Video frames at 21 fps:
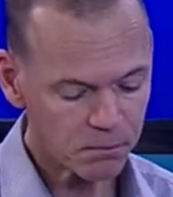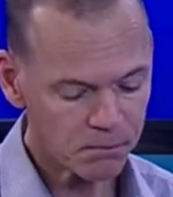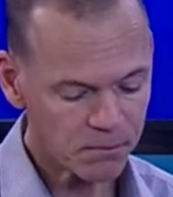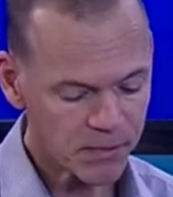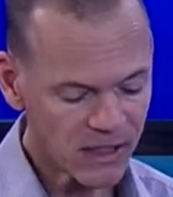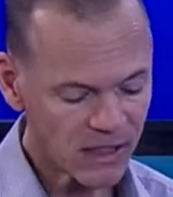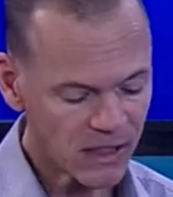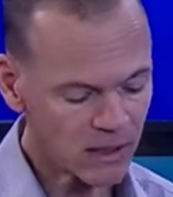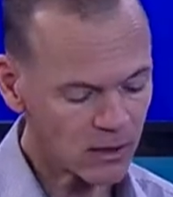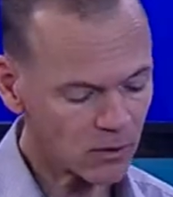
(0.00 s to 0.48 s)

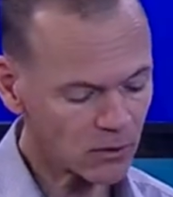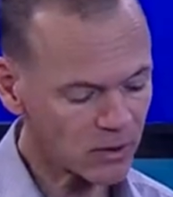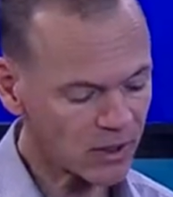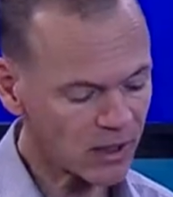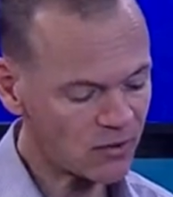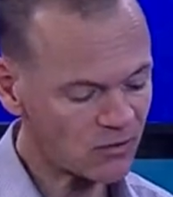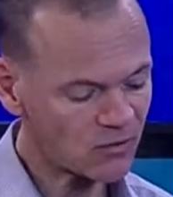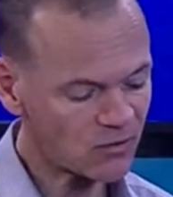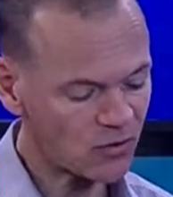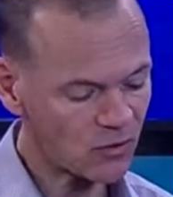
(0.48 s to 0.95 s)
penal
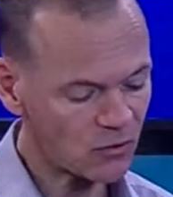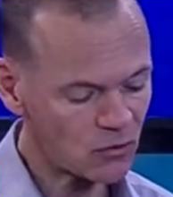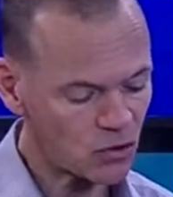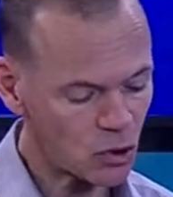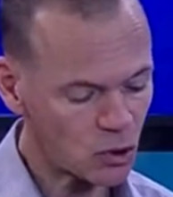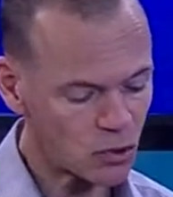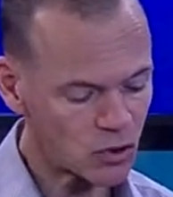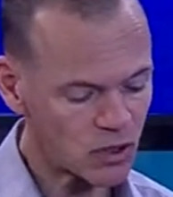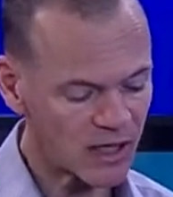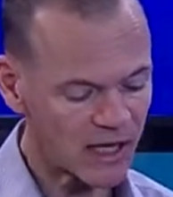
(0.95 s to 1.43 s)

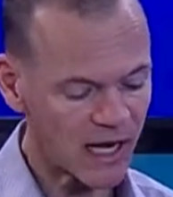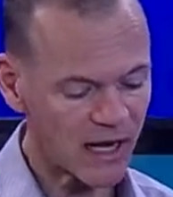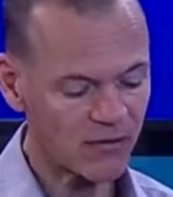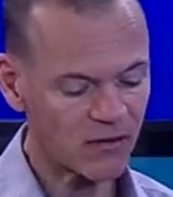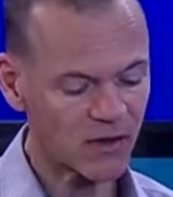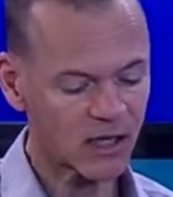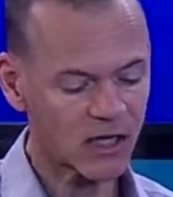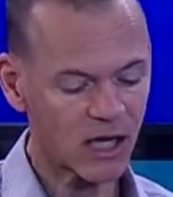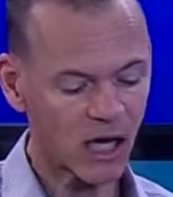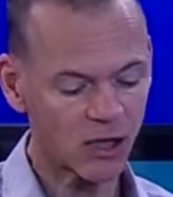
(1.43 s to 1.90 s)
institution in
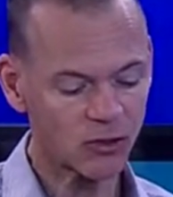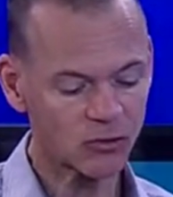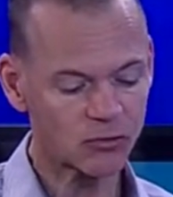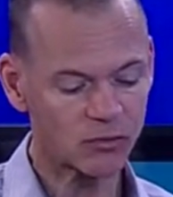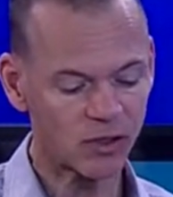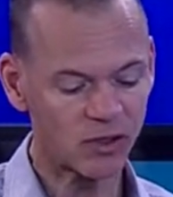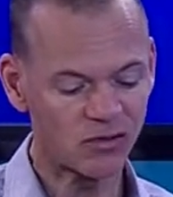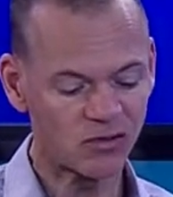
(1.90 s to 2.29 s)
the country,